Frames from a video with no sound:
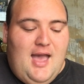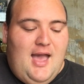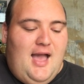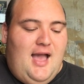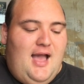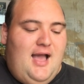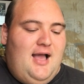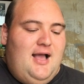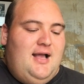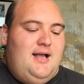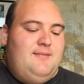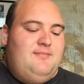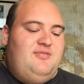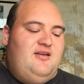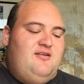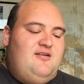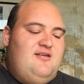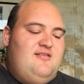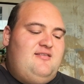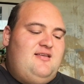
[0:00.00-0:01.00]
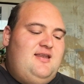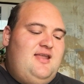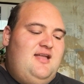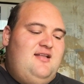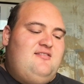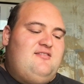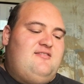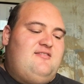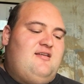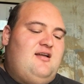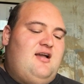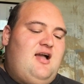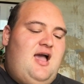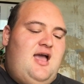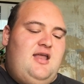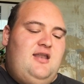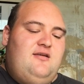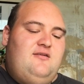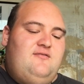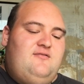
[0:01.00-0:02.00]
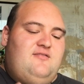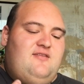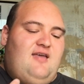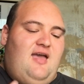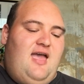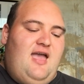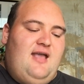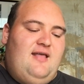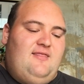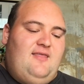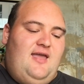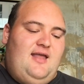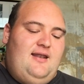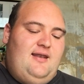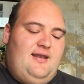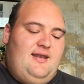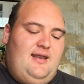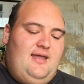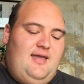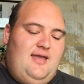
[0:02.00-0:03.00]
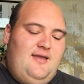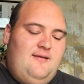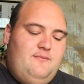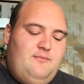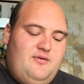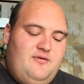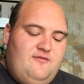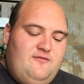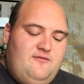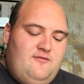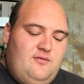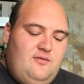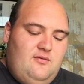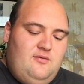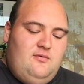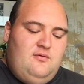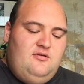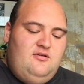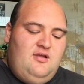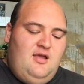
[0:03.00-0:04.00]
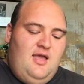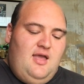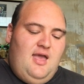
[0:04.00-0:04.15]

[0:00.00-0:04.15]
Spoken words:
There is a need just to kind of take that leap forward